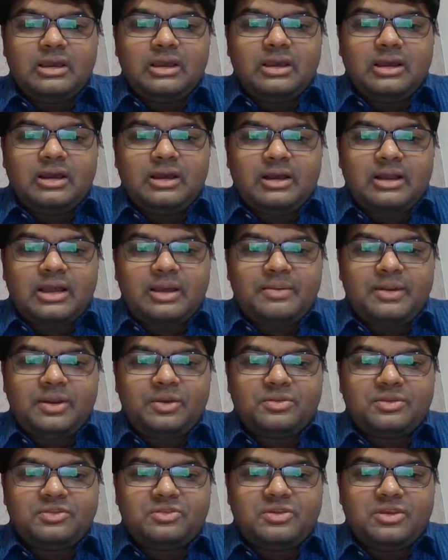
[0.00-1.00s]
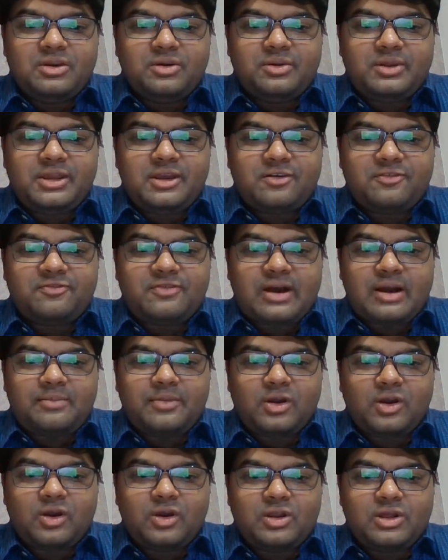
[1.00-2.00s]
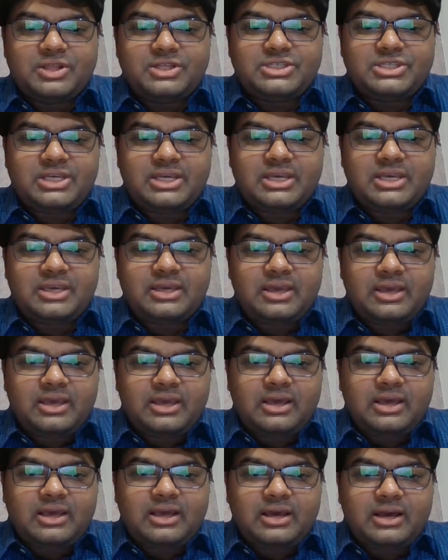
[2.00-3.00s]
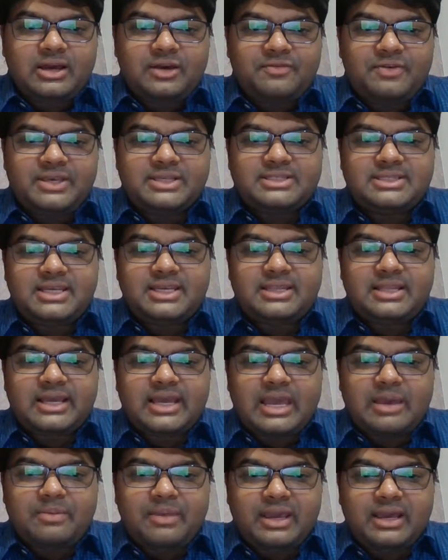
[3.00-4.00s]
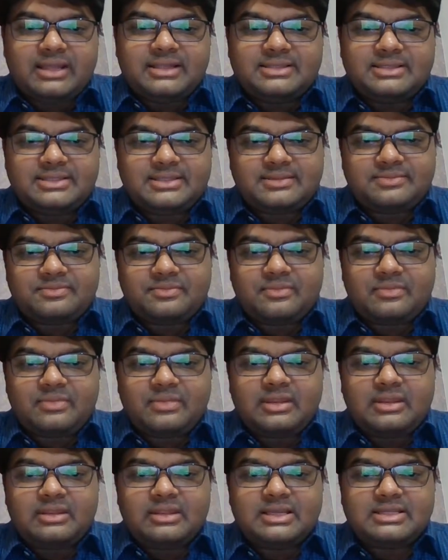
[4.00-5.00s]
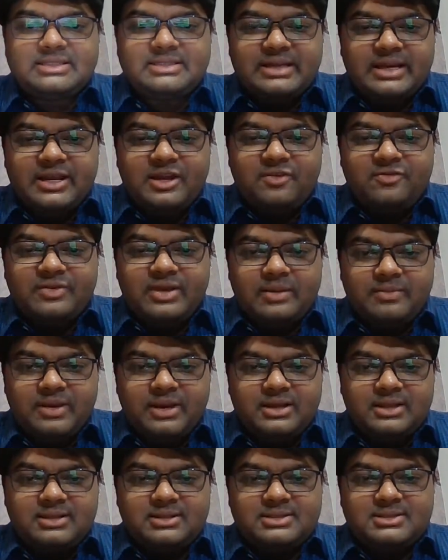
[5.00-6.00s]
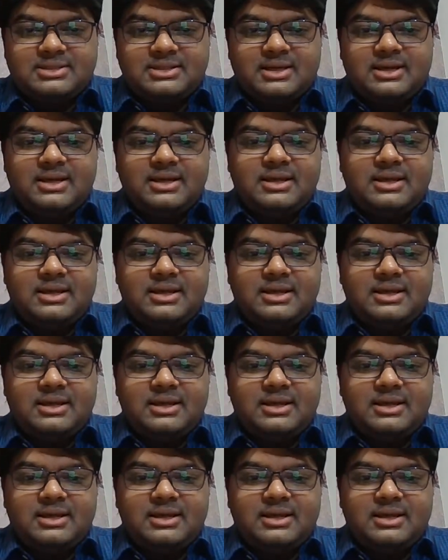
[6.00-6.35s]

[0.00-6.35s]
Coming to the theory of pharmacology, we see the chemicals, the study of chemicals,